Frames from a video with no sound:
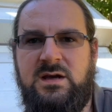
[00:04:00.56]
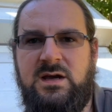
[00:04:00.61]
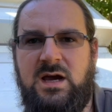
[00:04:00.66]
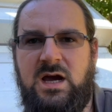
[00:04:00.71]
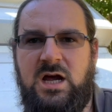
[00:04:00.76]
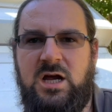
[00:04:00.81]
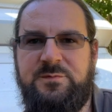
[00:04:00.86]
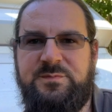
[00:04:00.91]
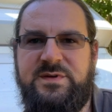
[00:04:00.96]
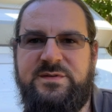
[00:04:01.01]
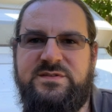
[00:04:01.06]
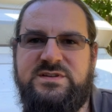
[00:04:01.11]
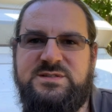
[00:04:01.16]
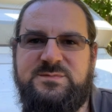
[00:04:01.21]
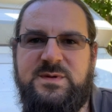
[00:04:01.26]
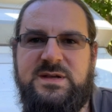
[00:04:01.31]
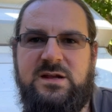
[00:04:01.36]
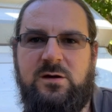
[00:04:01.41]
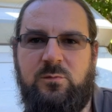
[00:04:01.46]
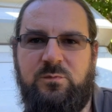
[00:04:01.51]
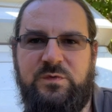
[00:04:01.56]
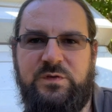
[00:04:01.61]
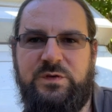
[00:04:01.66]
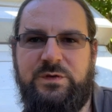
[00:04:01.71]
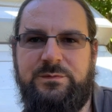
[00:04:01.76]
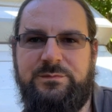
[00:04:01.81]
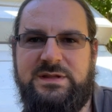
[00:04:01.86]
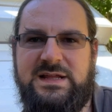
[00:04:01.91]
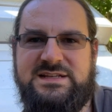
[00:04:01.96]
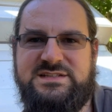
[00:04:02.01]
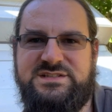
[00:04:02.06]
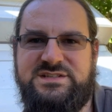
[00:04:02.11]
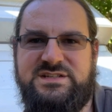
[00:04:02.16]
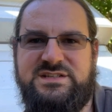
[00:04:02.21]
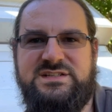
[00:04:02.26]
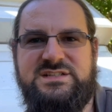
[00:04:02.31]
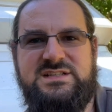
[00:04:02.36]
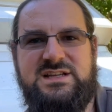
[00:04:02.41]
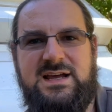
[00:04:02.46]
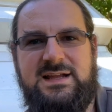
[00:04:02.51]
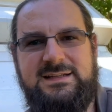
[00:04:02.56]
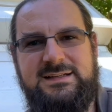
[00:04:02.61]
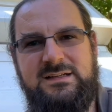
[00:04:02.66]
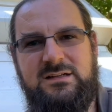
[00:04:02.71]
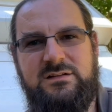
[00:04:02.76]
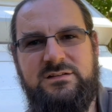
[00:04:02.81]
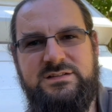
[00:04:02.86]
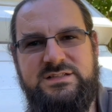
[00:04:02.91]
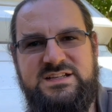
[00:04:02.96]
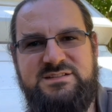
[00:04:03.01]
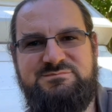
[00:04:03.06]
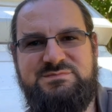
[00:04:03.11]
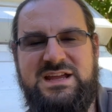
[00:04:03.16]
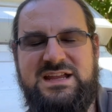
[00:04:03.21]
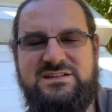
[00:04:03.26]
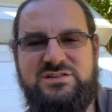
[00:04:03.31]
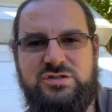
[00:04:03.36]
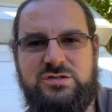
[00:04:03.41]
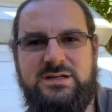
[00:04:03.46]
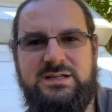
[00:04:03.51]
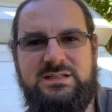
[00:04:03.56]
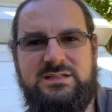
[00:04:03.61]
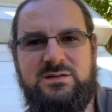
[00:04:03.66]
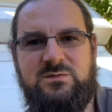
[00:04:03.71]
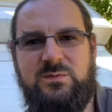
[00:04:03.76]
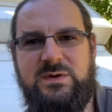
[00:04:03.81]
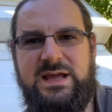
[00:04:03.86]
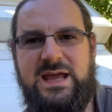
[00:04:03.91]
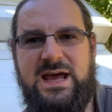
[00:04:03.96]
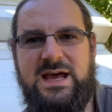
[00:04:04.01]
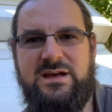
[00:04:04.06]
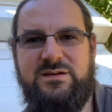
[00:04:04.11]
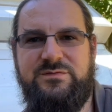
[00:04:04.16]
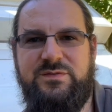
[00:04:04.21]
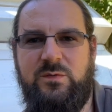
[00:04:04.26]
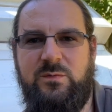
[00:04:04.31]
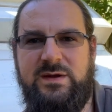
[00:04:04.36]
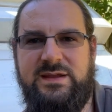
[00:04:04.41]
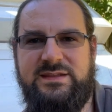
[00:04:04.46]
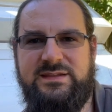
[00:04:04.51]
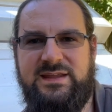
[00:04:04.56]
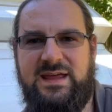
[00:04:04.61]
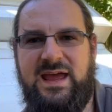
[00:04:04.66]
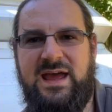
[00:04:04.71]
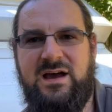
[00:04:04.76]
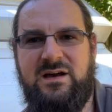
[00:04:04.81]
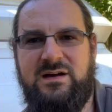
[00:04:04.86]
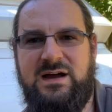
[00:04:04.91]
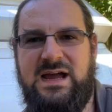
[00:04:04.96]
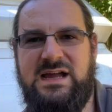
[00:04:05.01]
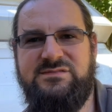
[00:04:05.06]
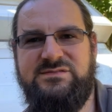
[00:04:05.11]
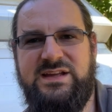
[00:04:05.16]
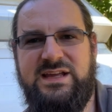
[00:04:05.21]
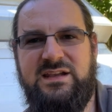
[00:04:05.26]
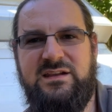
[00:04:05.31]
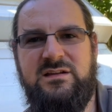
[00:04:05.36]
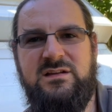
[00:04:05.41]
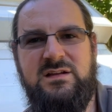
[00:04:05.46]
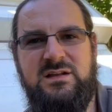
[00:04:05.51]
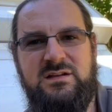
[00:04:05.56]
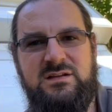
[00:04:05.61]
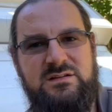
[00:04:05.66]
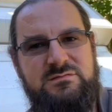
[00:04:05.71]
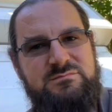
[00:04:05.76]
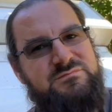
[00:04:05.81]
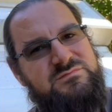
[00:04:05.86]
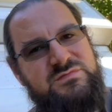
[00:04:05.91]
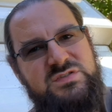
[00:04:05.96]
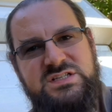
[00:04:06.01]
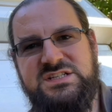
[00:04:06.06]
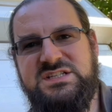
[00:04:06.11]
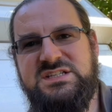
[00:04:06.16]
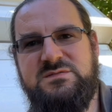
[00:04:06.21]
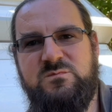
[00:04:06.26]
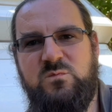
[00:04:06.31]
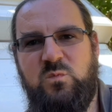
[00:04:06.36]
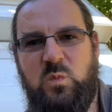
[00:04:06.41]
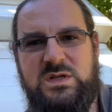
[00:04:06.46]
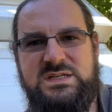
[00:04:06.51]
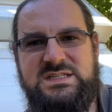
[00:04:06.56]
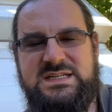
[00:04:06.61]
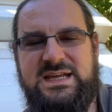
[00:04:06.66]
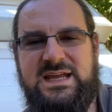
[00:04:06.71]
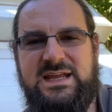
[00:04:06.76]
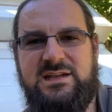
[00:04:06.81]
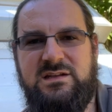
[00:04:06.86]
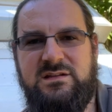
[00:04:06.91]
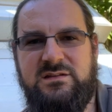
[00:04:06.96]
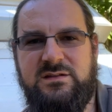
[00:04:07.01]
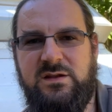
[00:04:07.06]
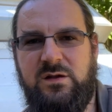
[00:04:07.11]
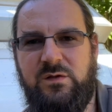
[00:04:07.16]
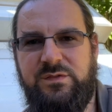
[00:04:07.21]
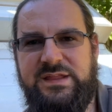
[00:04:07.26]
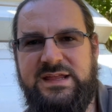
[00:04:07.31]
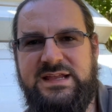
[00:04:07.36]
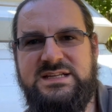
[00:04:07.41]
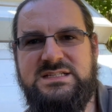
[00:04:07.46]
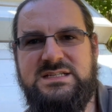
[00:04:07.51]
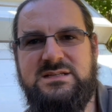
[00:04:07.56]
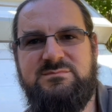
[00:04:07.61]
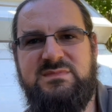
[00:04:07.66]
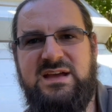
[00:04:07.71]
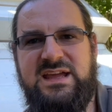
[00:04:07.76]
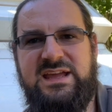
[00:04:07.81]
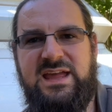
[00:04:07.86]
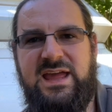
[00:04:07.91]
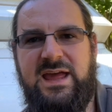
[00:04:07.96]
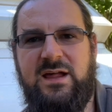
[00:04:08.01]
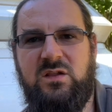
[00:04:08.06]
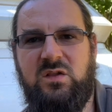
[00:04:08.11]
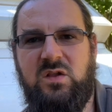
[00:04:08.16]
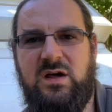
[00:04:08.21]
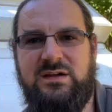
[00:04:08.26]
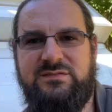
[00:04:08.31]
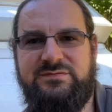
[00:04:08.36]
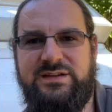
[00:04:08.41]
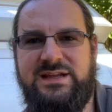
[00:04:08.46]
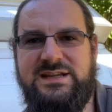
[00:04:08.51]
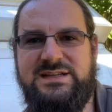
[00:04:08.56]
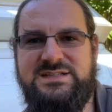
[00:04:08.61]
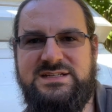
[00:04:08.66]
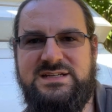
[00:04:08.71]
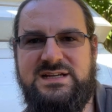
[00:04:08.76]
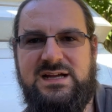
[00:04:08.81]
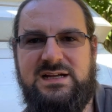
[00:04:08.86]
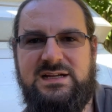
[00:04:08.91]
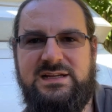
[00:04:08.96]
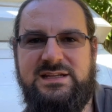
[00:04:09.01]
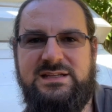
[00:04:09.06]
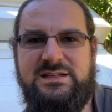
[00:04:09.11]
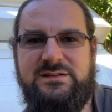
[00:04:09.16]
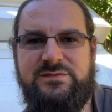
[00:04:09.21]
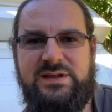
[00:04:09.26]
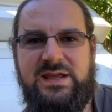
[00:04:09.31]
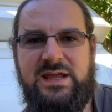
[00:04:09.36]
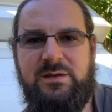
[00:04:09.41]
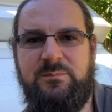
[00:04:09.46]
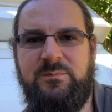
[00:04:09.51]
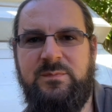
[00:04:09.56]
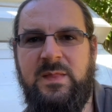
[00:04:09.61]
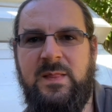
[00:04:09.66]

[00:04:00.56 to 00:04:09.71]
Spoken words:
I hope that one's been helpful. That's just a little tip and trick that we have with our AVan. Just, once again, little things that make our life easier in the van.